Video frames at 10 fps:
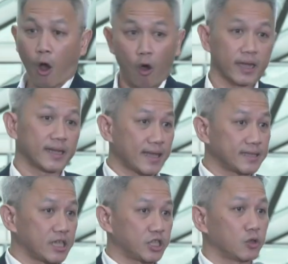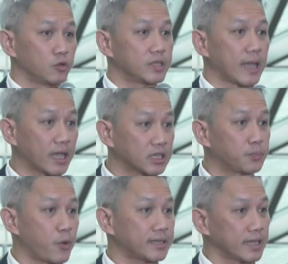organizations who's
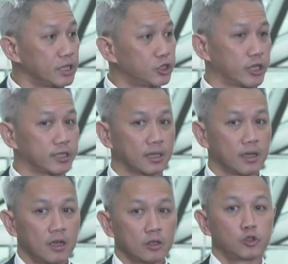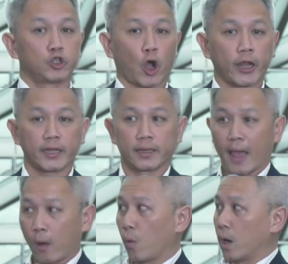expressed interest to join the
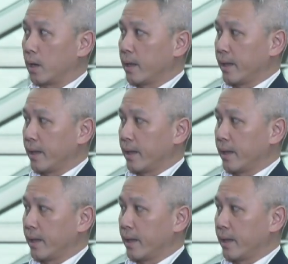network.